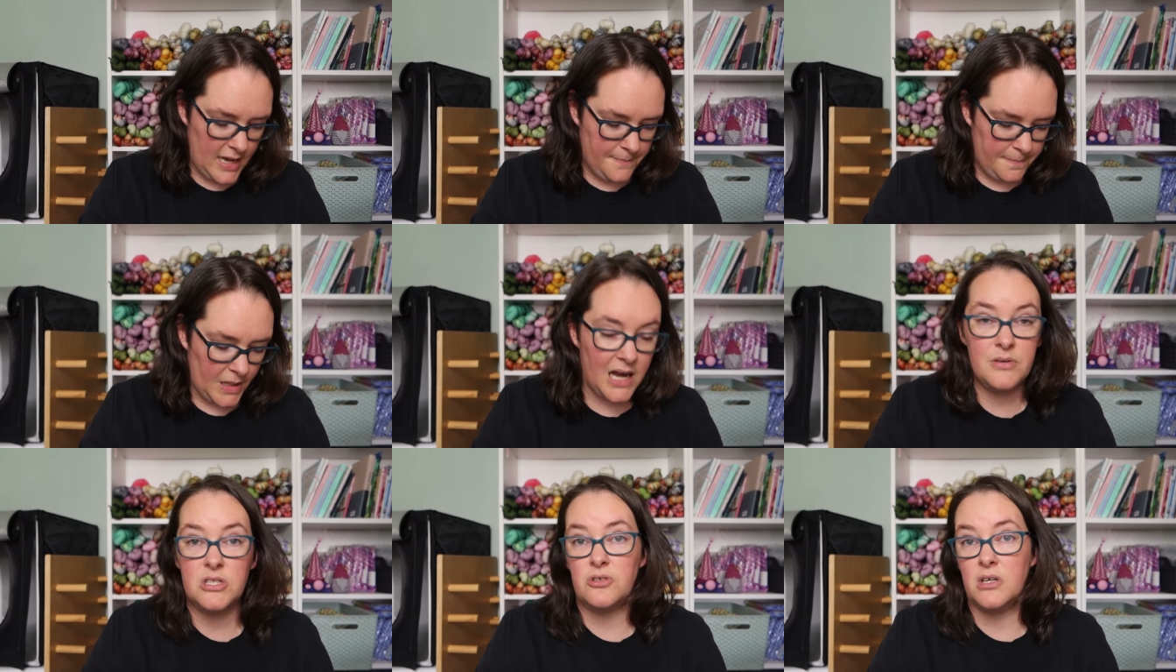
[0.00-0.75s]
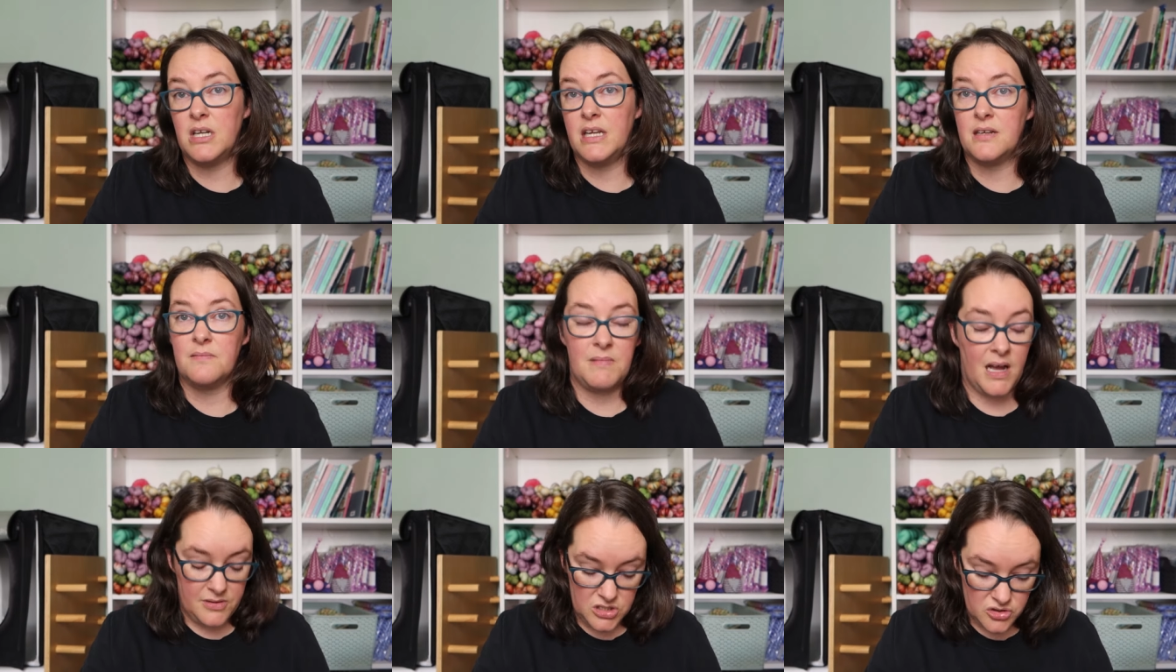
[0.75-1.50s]
I was struggling
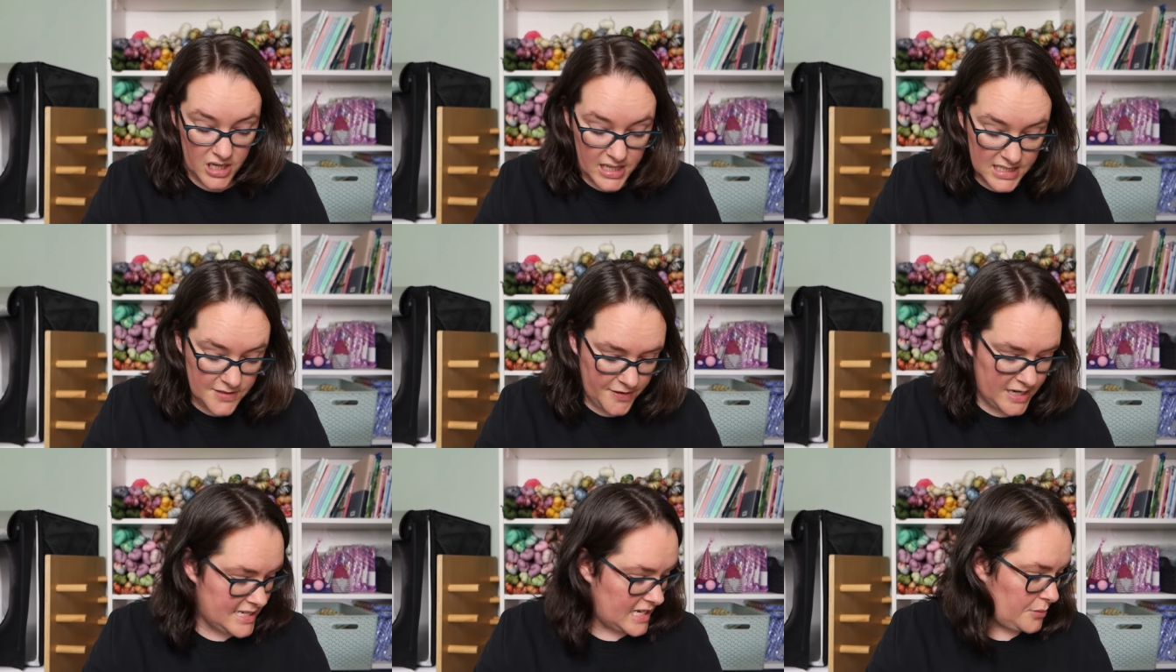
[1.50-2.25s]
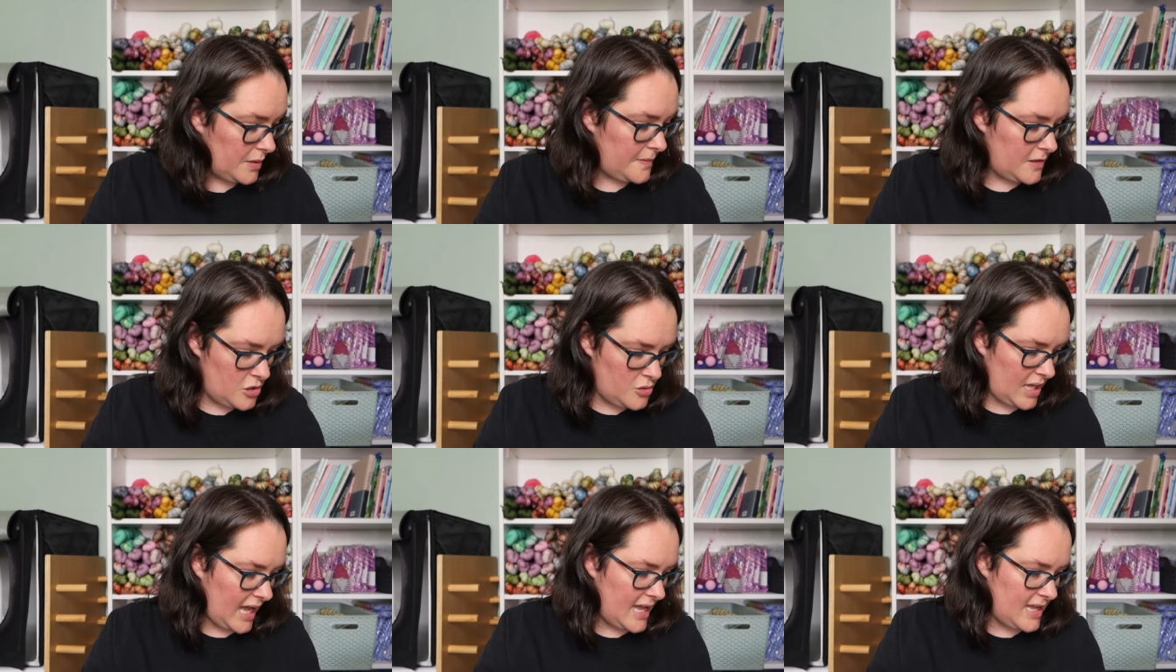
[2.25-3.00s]
to find anyone in the
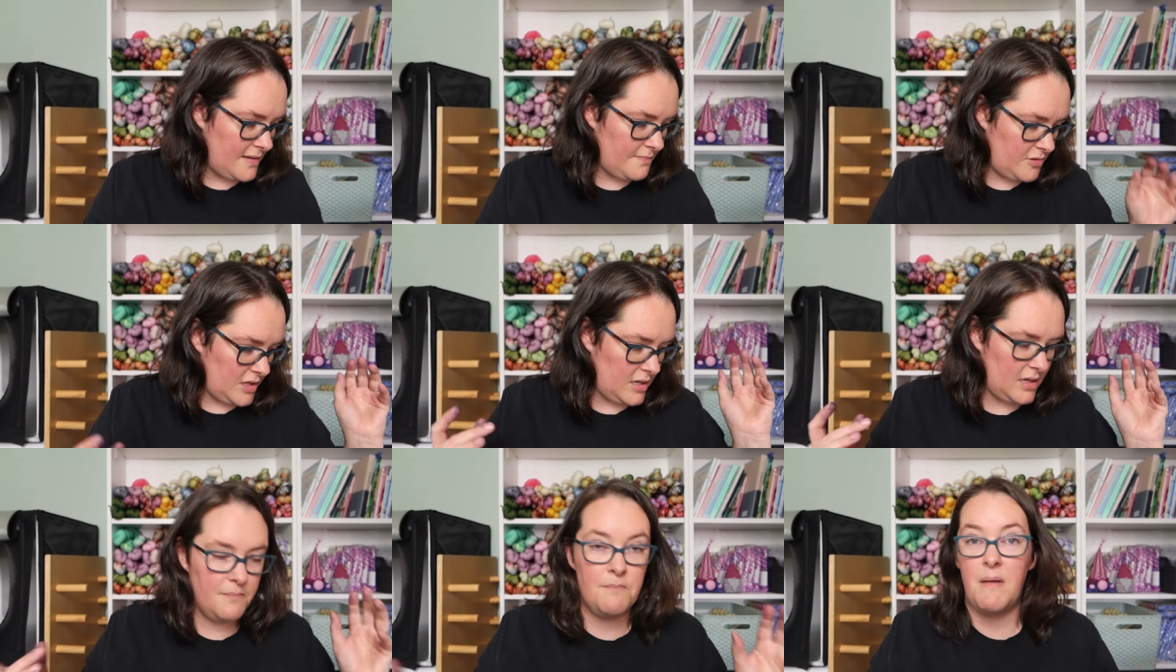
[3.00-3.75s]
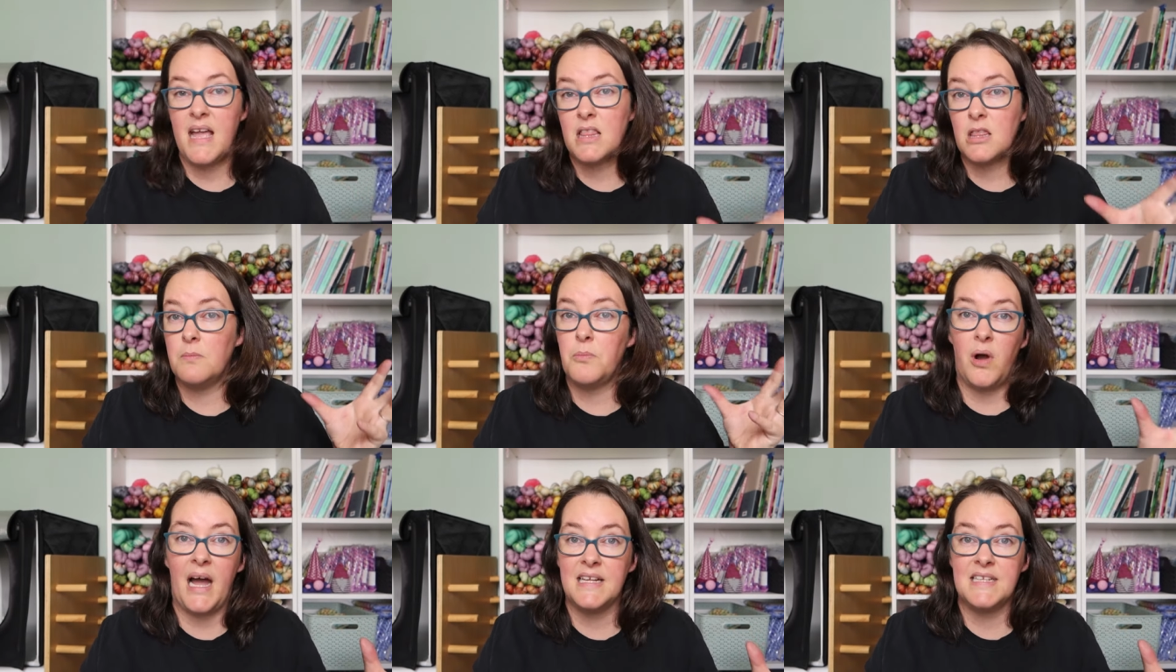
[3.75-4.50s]
UK that made them
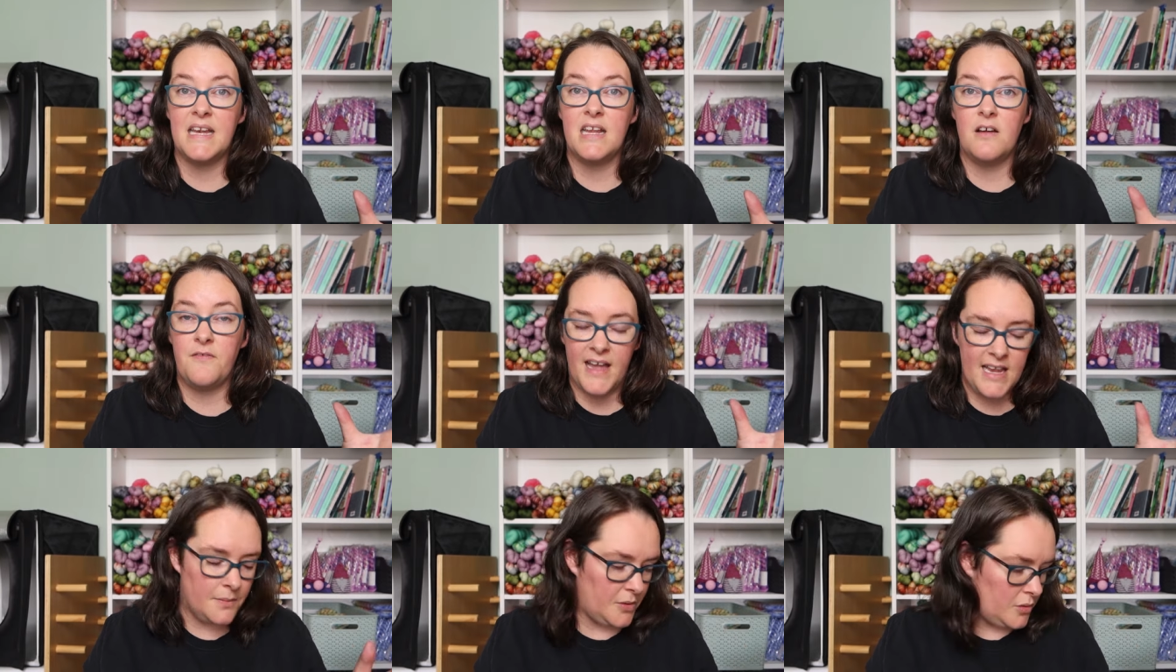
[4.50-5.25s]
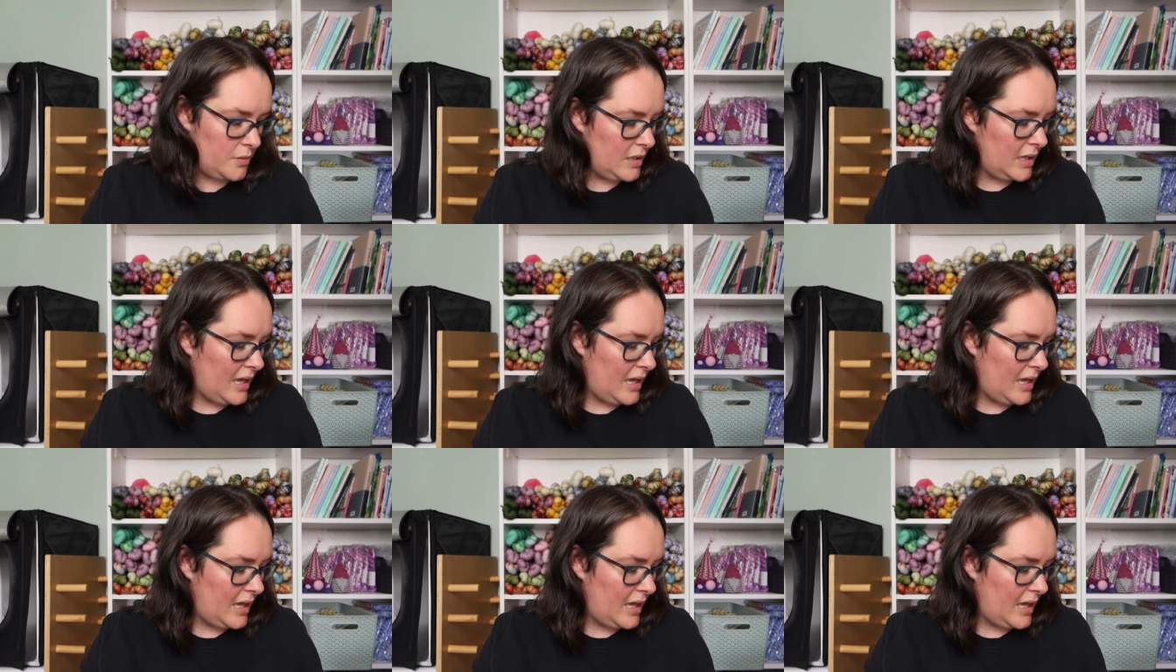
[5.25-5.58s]
or had any available.